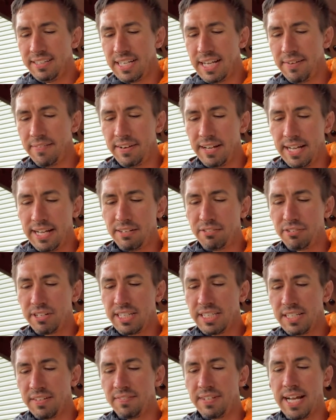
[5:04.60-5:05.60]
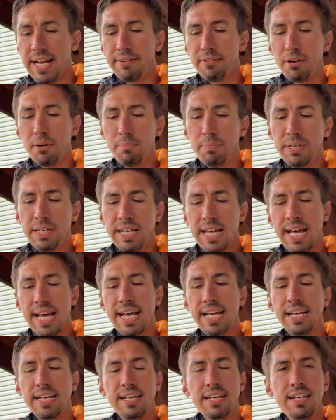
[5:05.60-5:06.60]
David Endress of Tyrone,
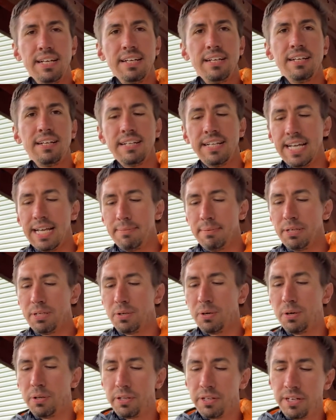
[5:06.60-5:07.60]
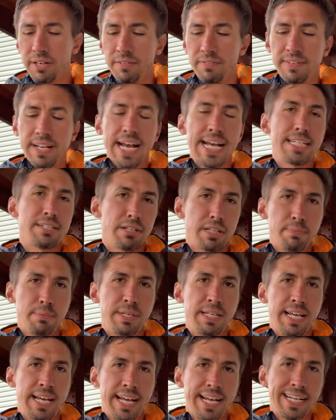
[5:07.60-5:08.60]
PA, and Amy Kohler of Nazareth,
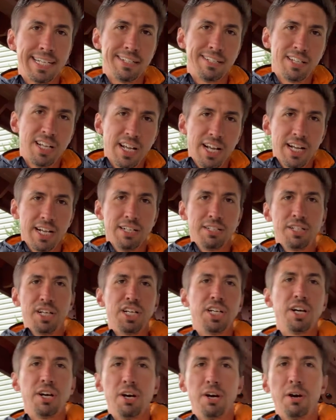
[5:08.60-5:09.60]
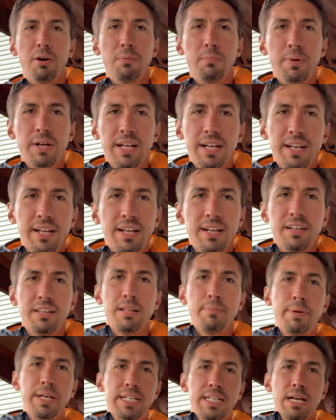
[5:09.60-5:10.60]
PA, took home
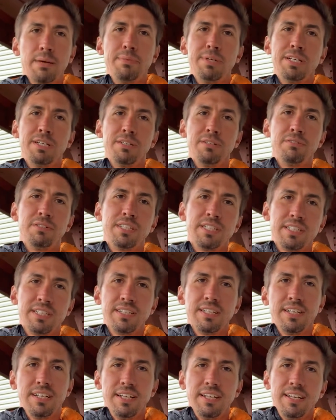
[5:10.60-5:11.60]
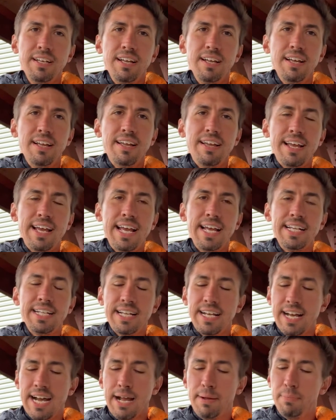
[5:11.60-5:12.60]
the big W's. And
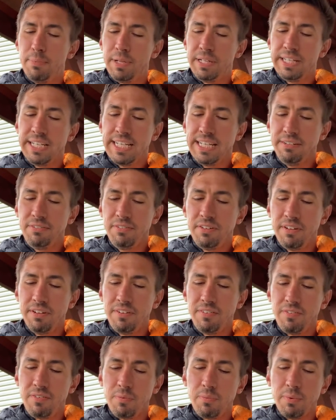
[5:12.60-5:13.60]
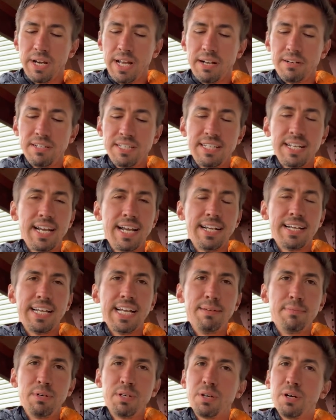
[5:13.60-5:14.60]
I believe, from what I understand,
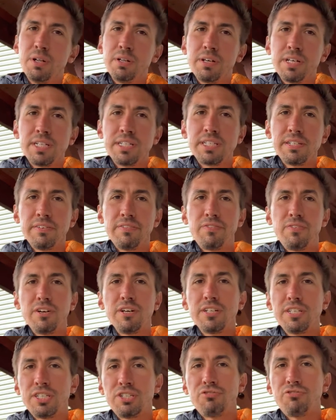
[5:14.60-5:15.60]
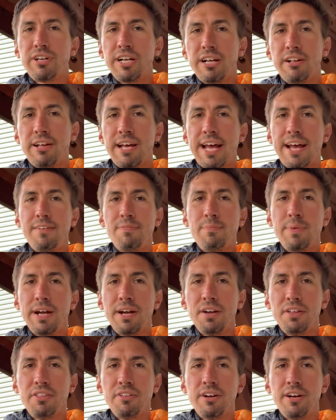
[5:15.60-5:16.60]
Amy Kohler's first trail half
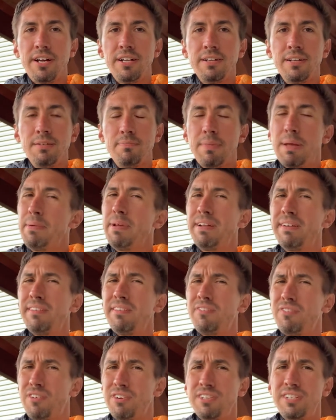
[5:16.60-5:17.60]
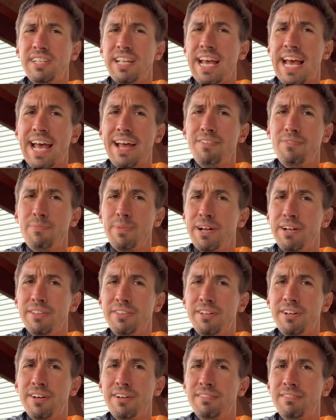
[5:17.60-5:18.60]
marathon, maybe even her first half
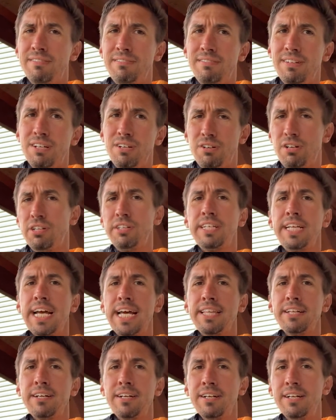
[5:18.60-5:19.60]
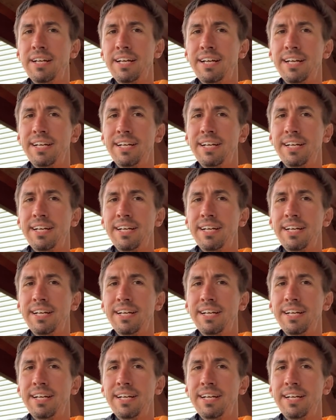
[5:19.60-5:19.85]
marathon altogether.